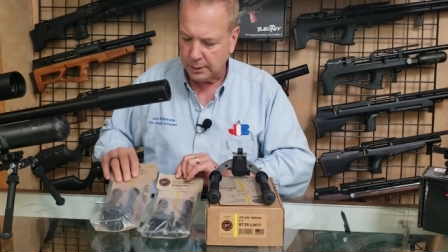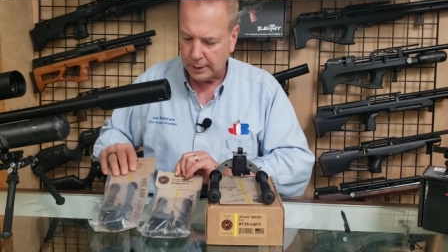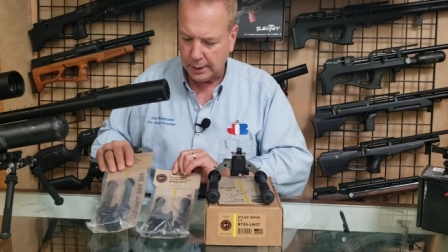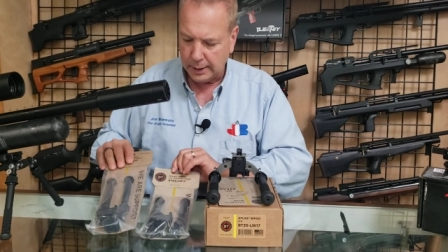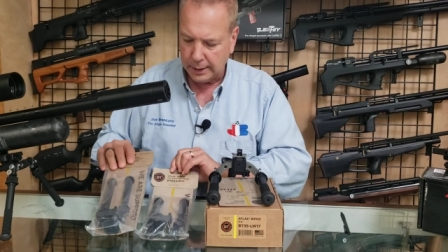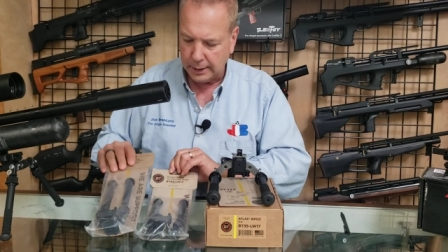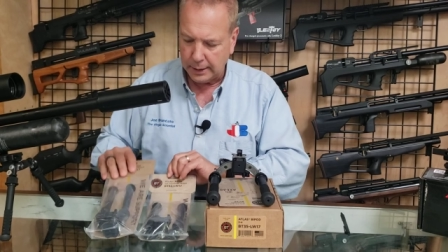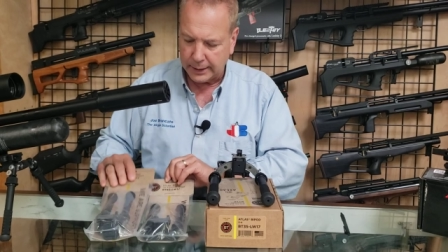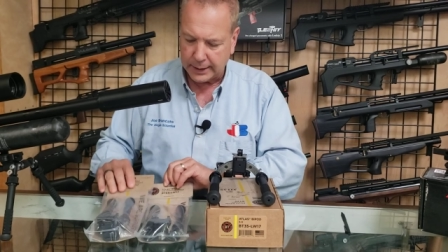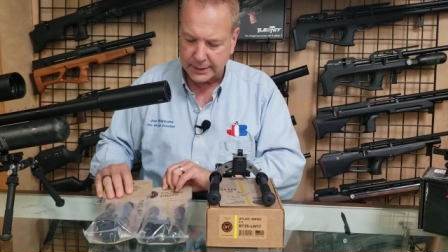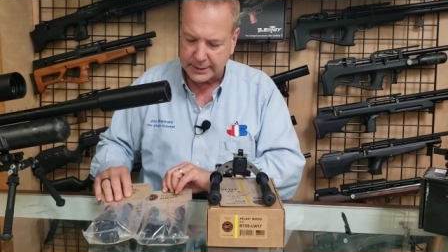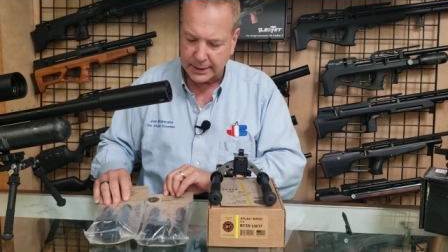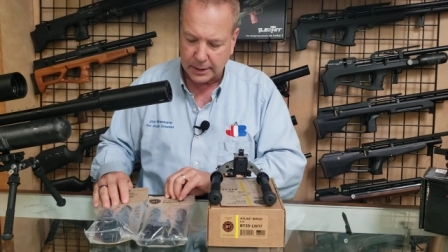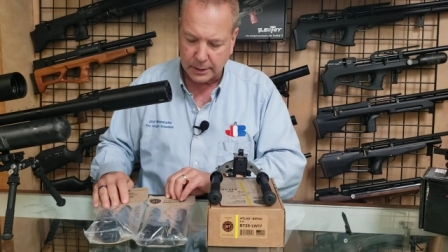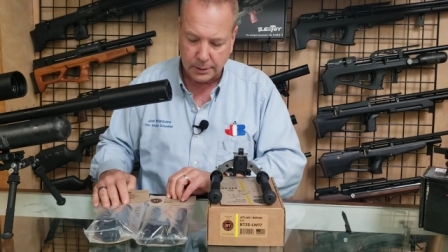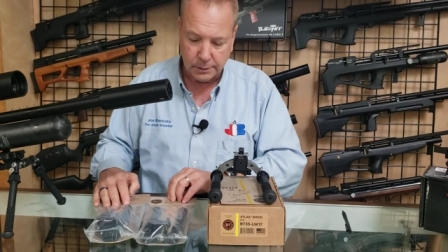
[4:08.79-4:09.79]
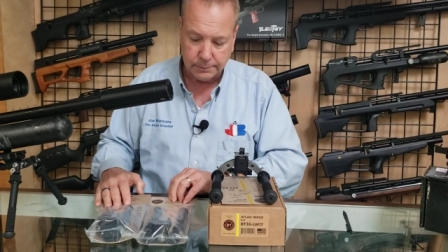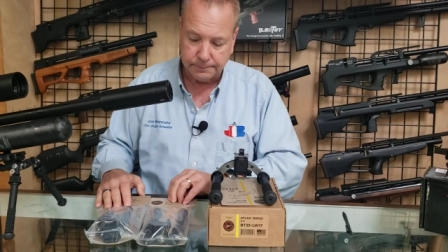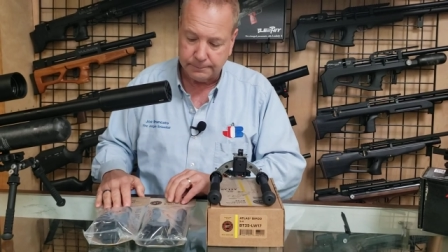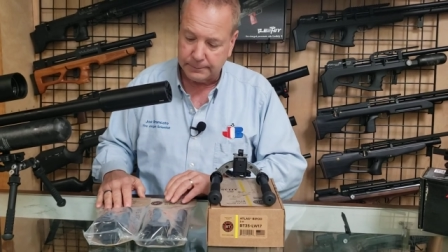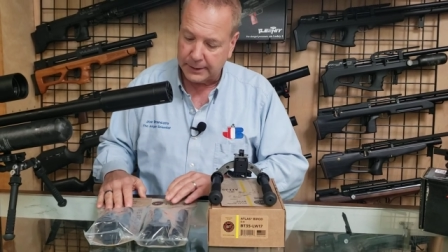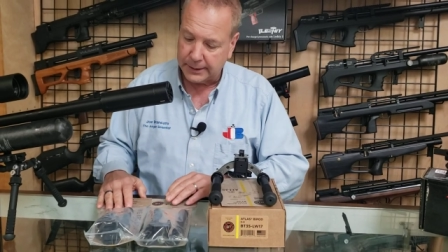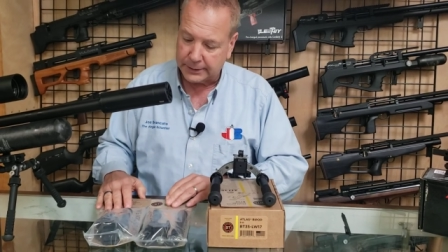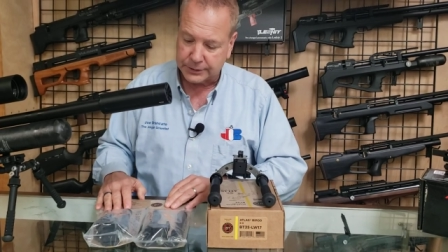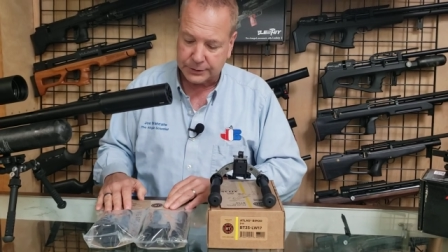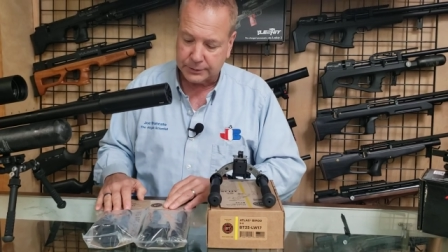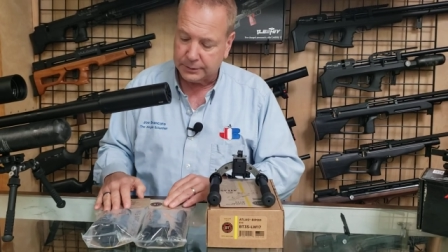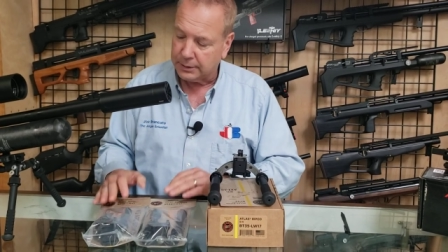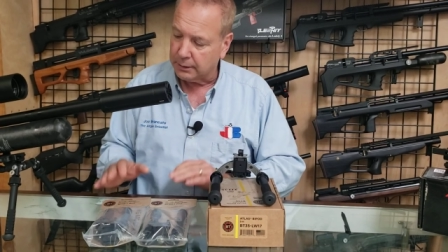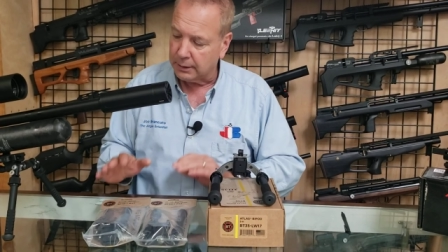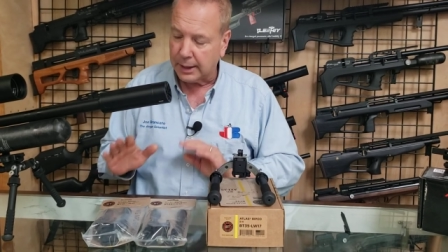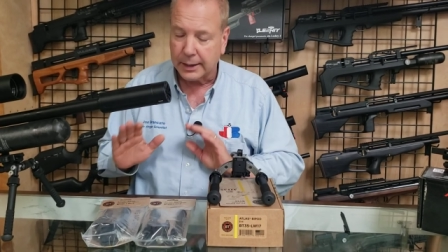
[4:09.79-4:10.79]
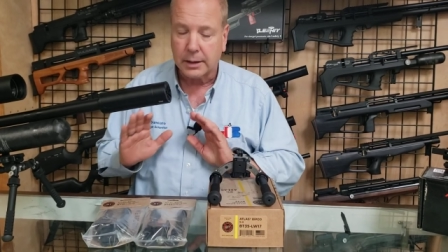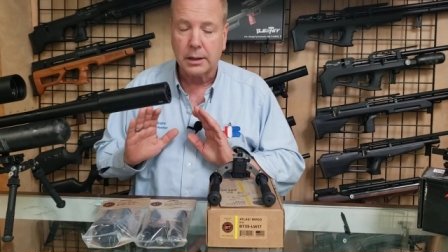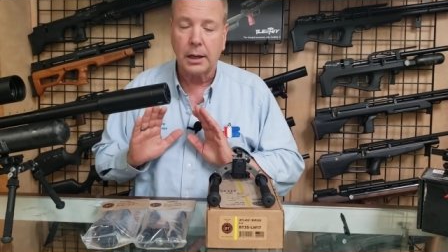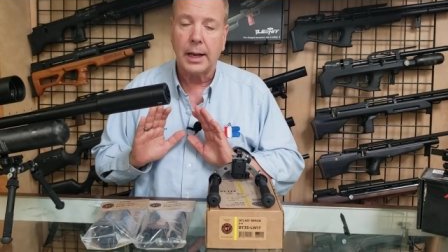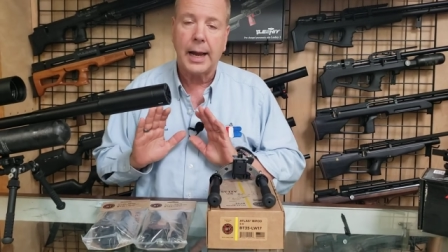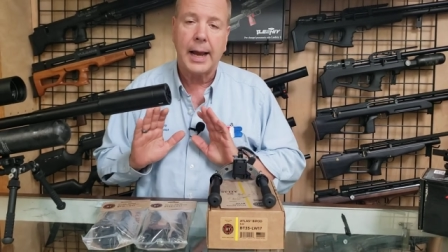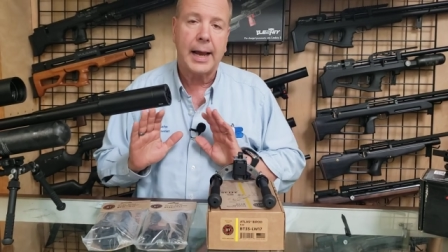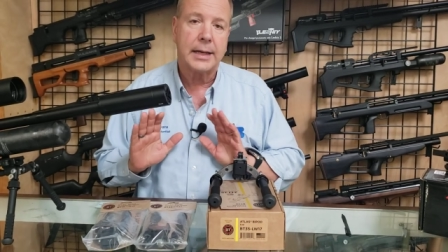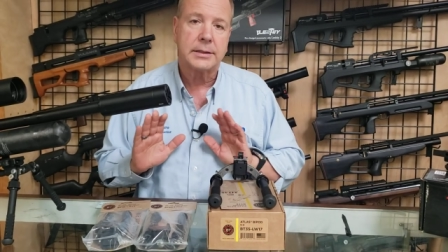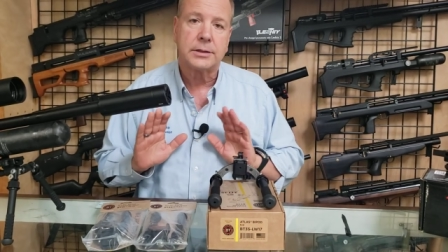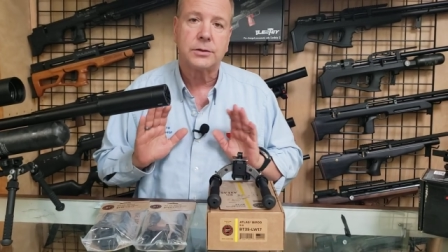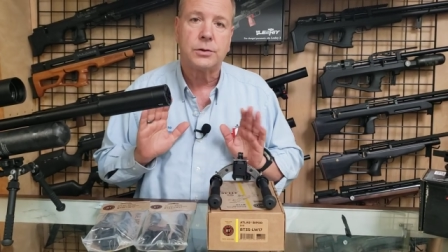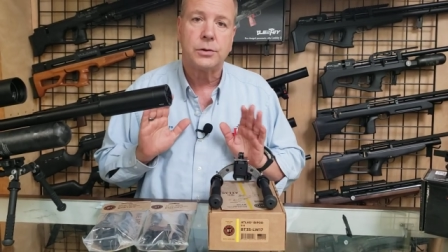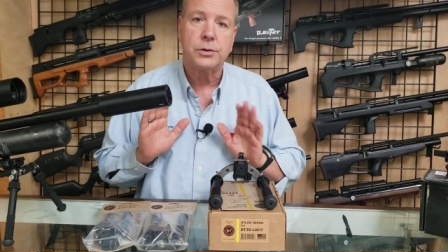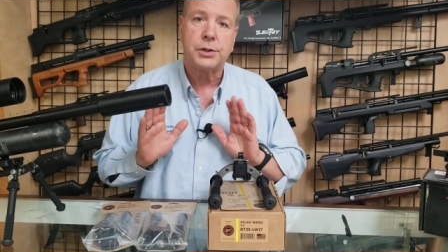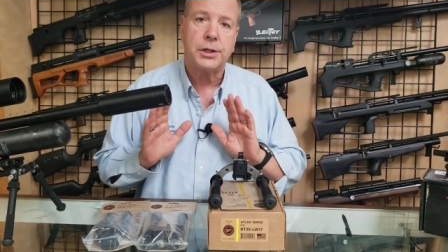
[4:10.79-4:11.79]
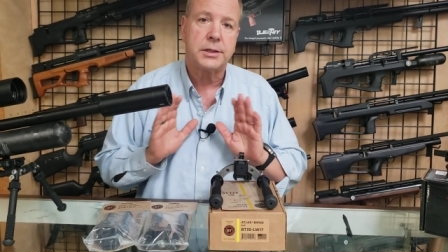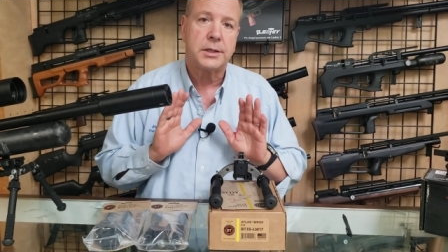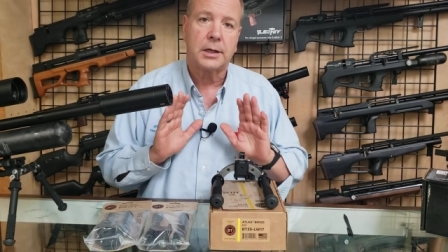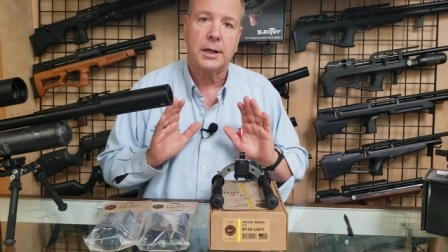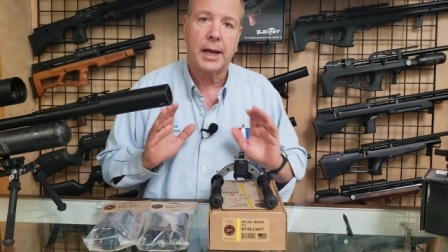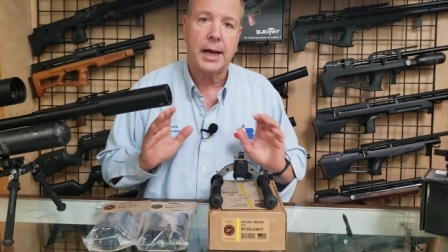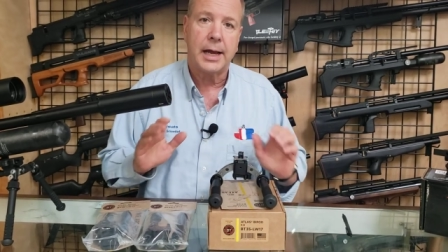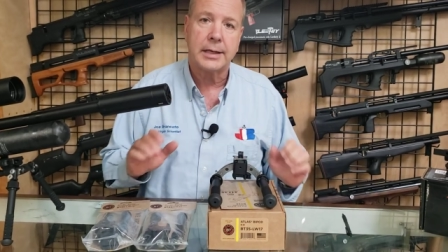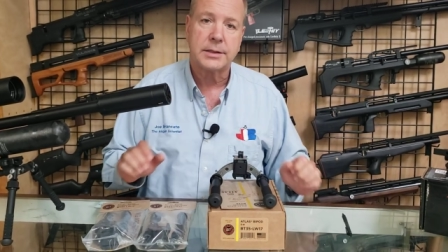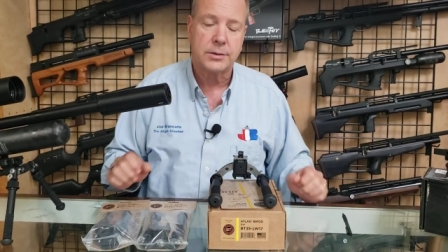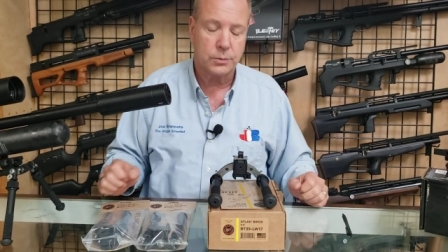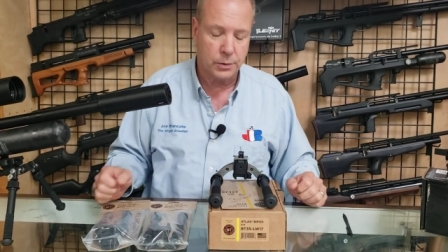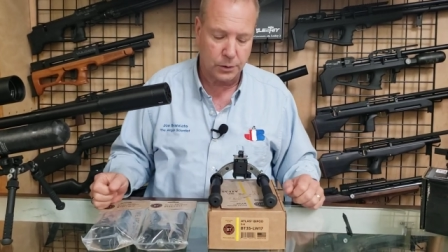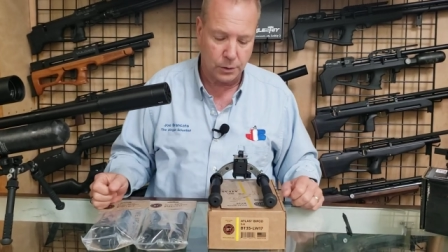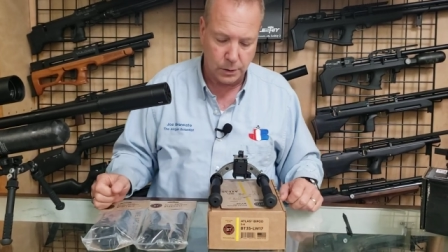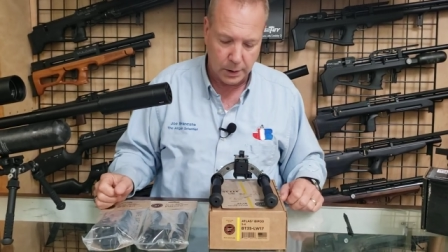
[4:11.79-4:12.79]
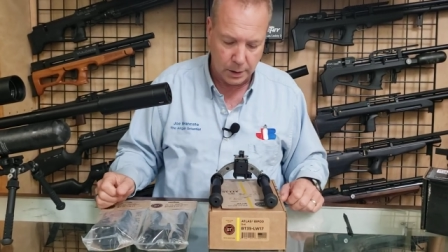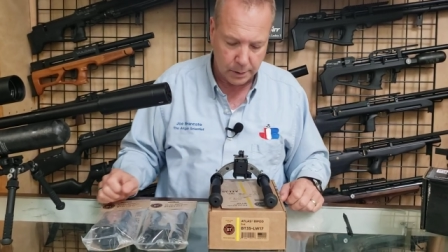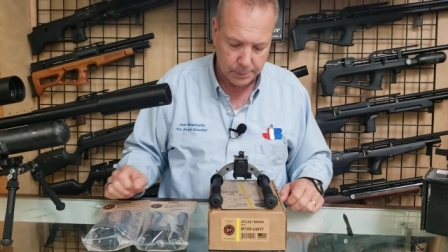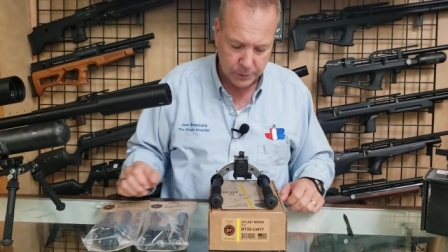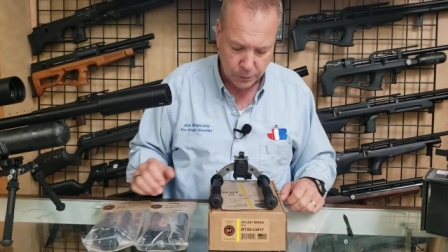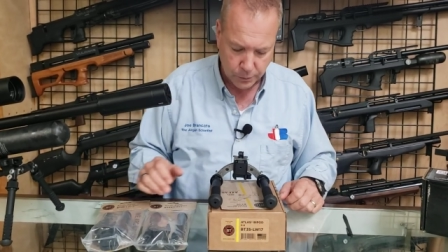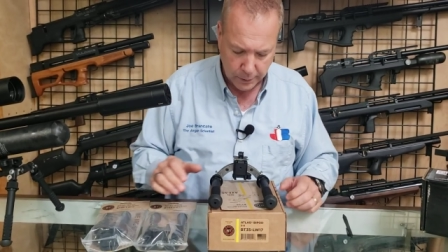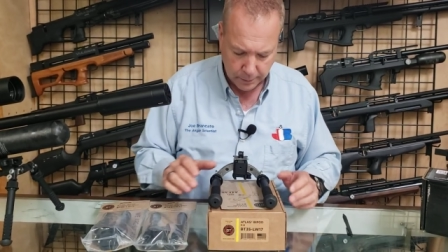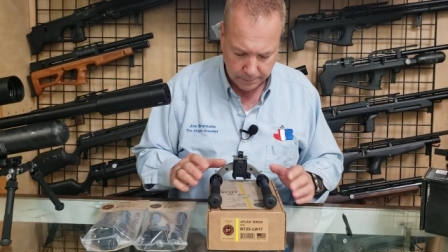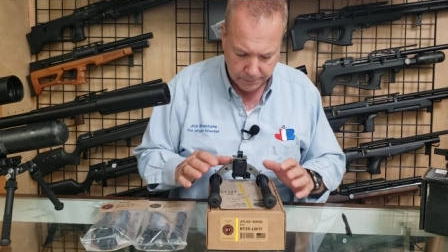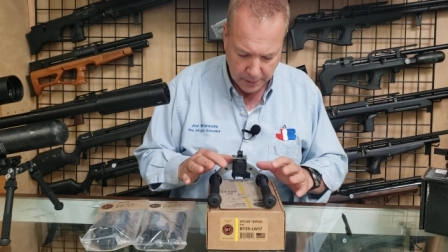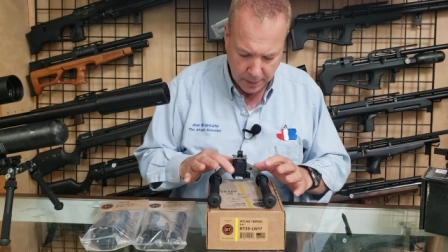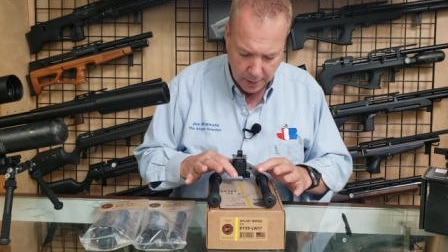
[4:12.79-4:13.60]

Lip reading: Like I say, they're like glass, two sheets of glass with oil in between them.